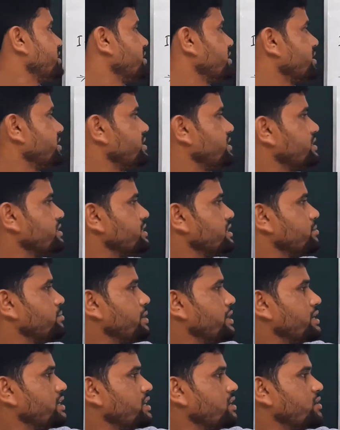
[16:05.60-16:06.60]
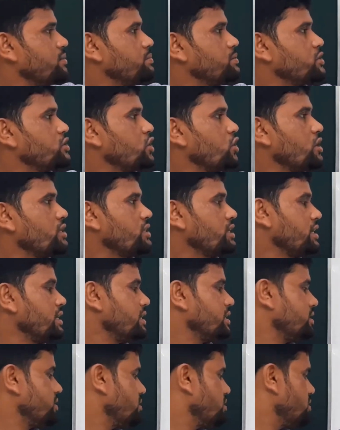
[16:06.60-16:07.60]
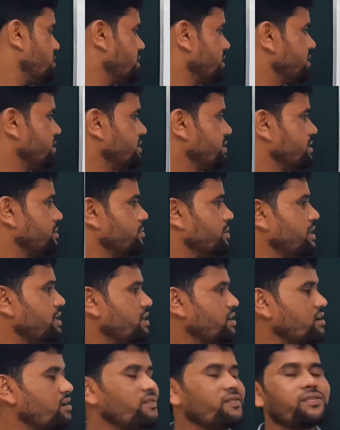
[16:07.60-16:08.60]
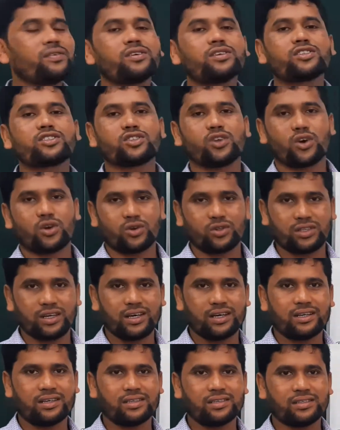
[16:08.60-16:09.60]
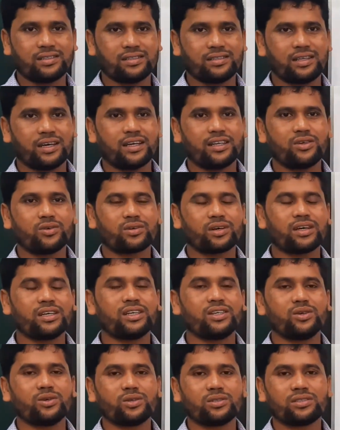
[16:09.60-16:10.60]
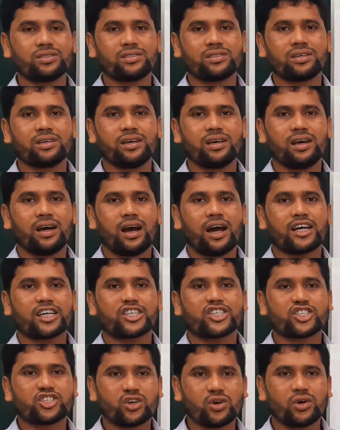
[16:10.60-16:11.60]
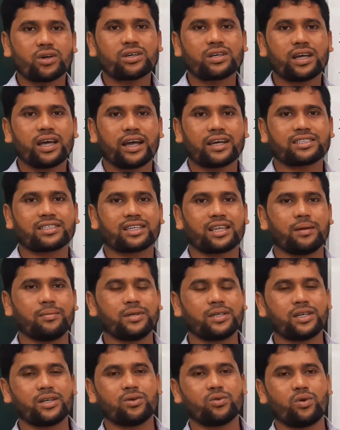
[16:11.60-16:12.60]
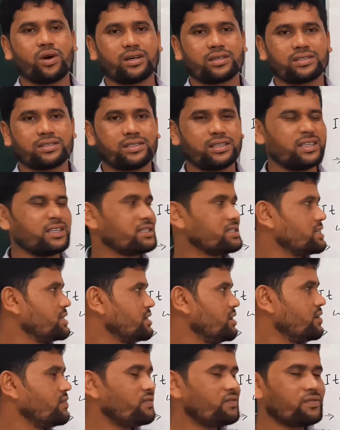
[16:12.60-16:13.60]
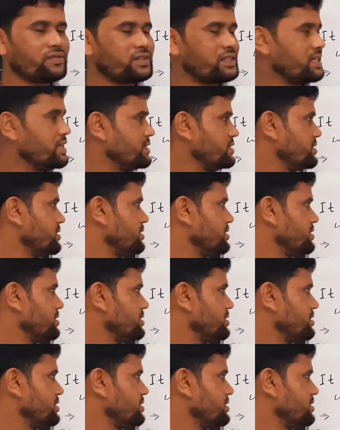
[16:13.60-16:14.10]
it is a matter of joy that, or it is a matter of sorrow that, then you can use a short exclamatory words instead of this,